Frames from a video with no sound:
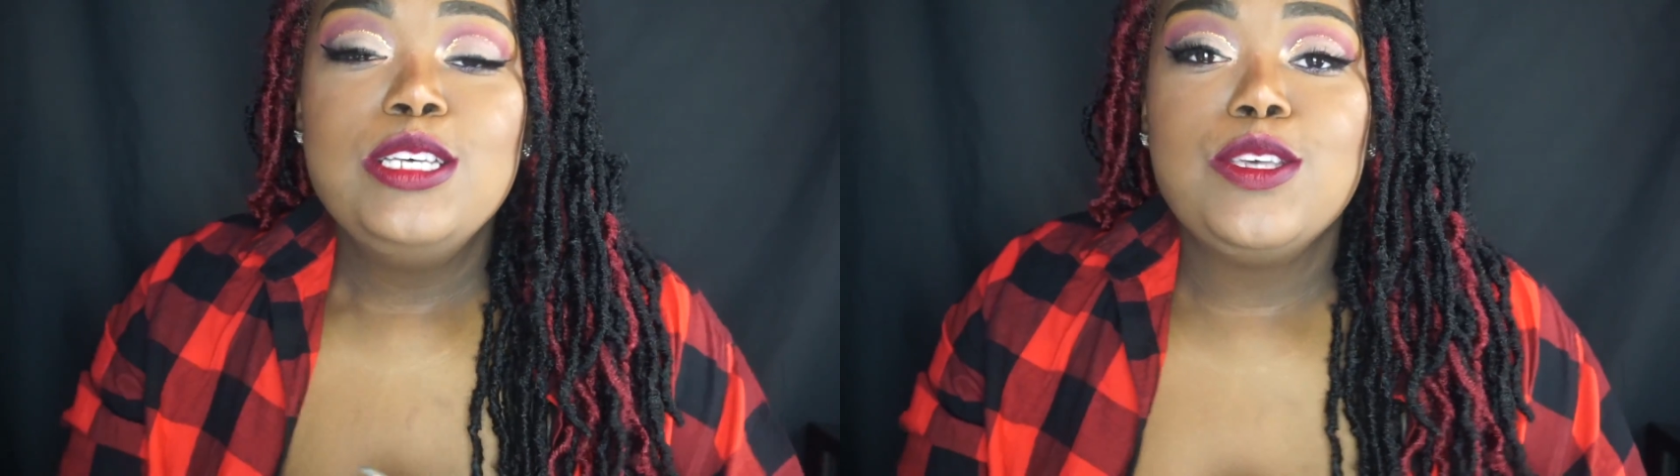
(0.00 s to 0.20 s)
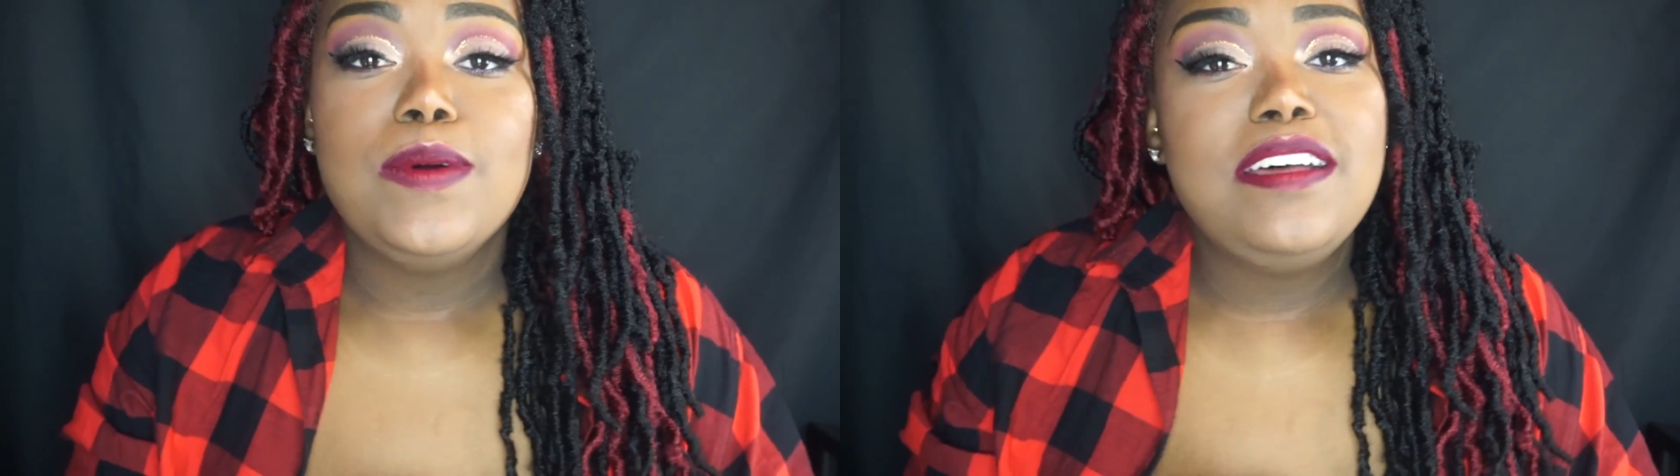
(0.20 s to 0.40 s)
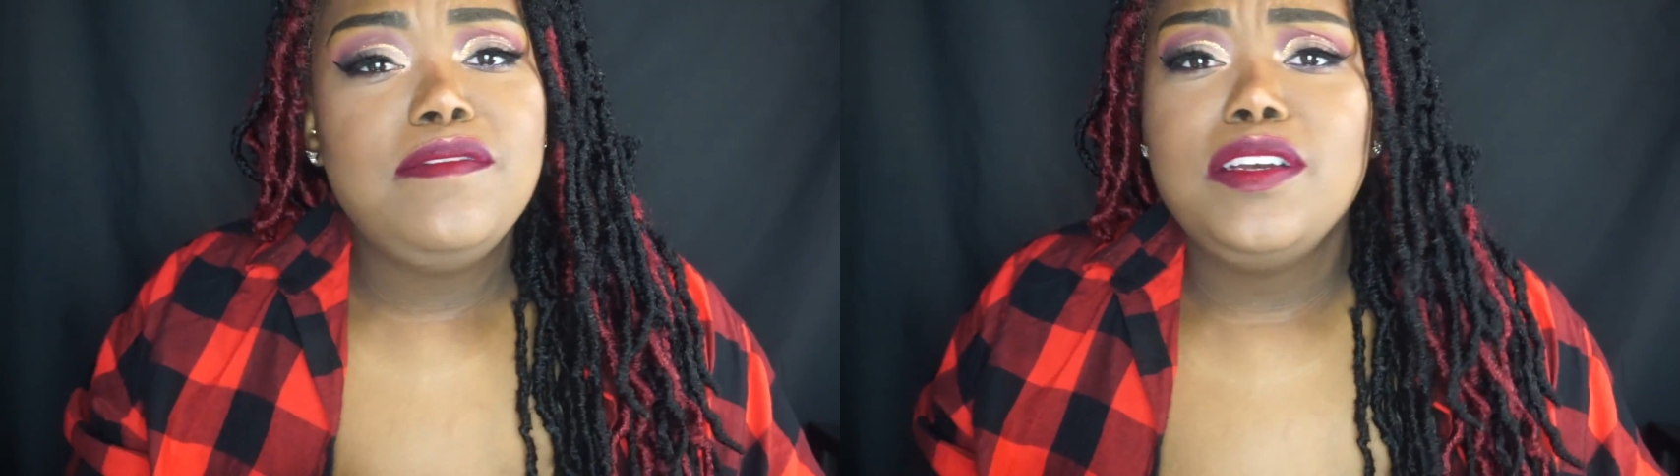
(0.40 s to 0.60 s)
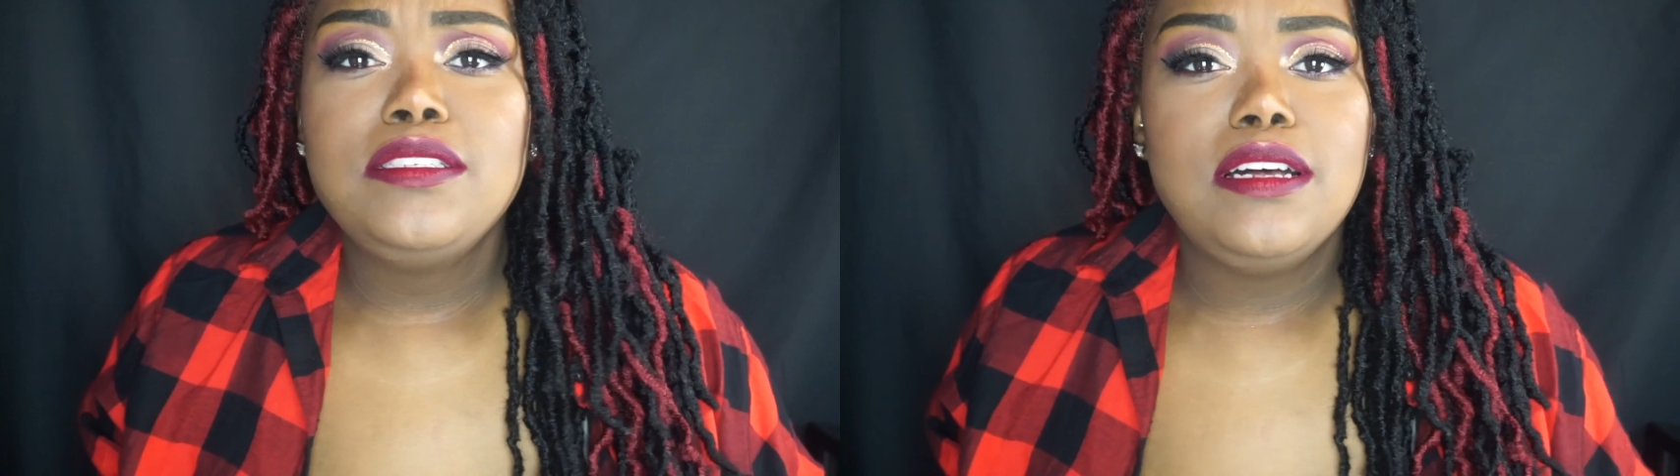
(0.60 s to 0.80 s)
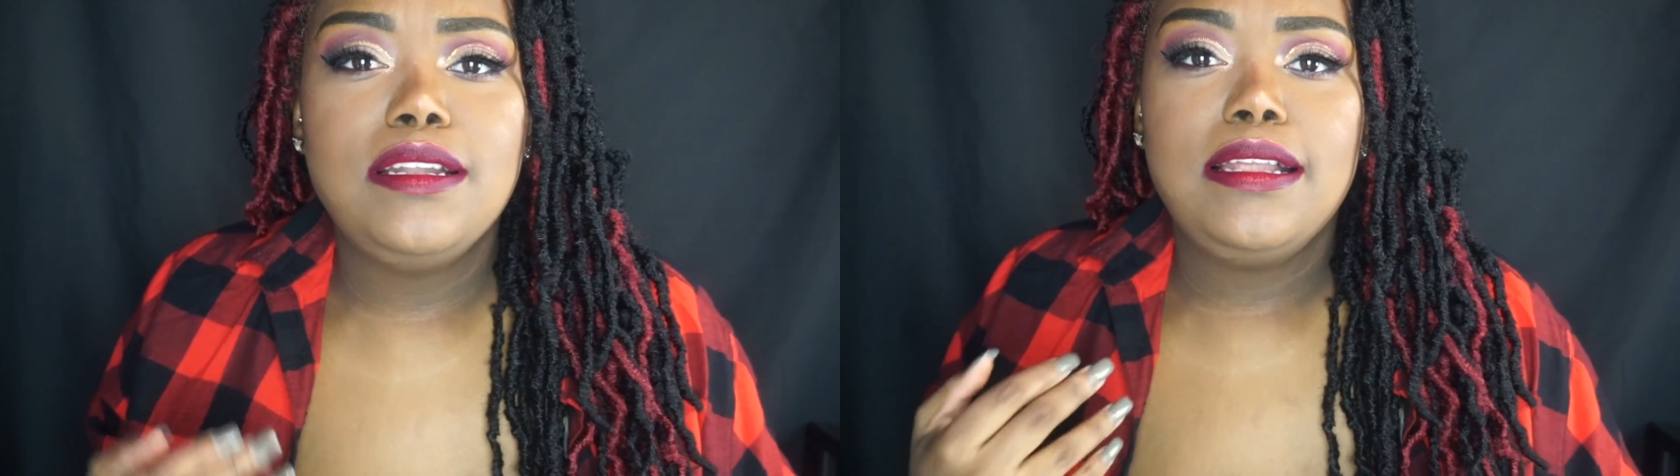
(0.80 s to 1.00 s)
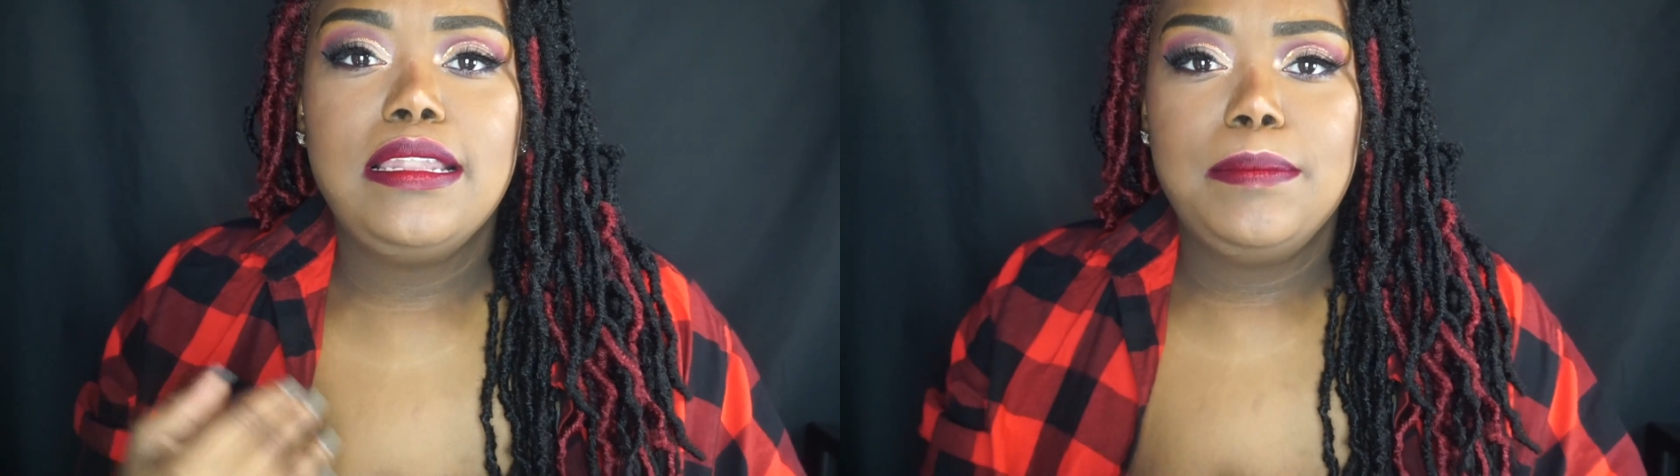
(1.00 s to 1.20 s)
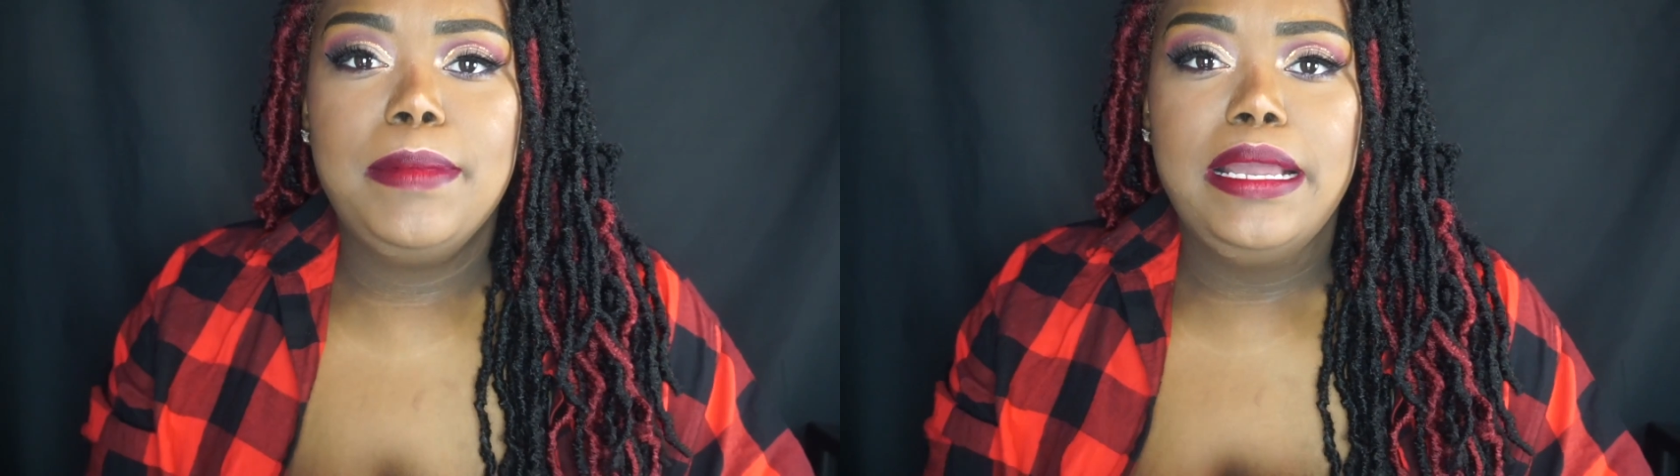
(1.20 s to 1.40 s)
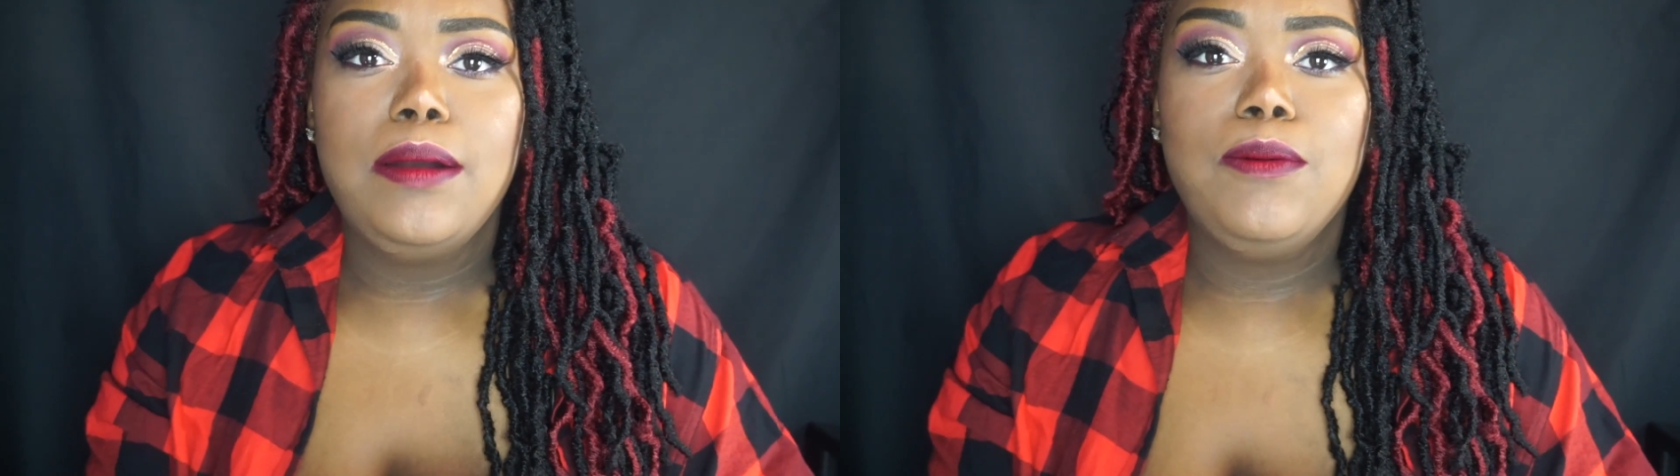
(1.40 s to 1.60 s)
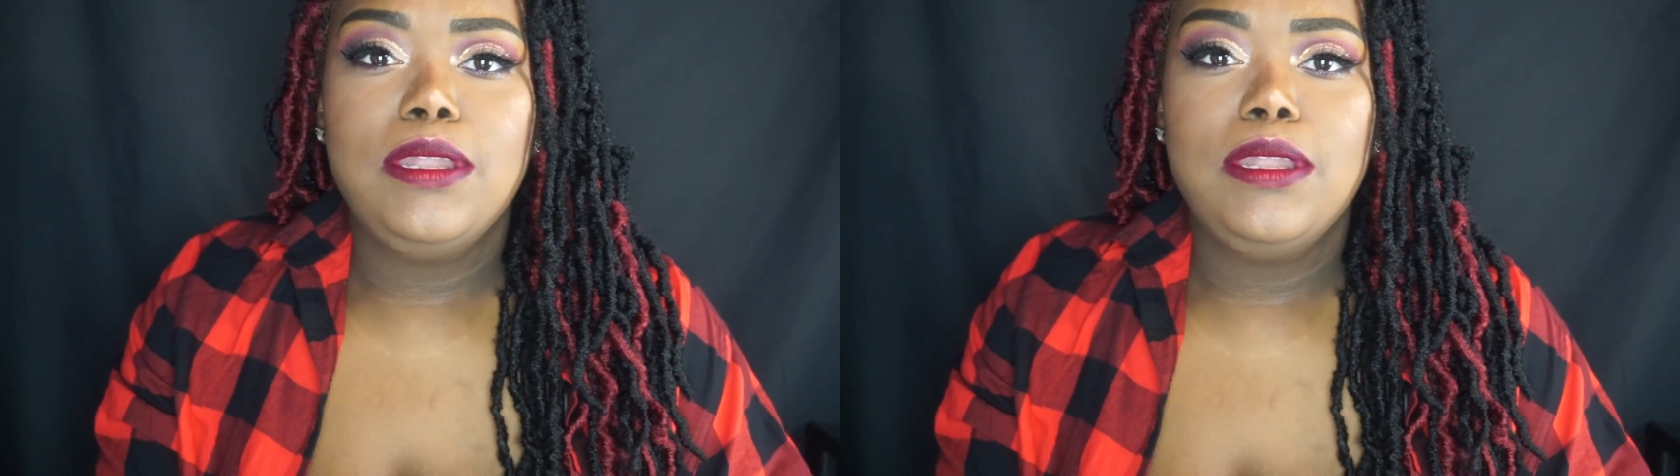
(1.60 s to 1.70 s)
so when I first started out in makeup,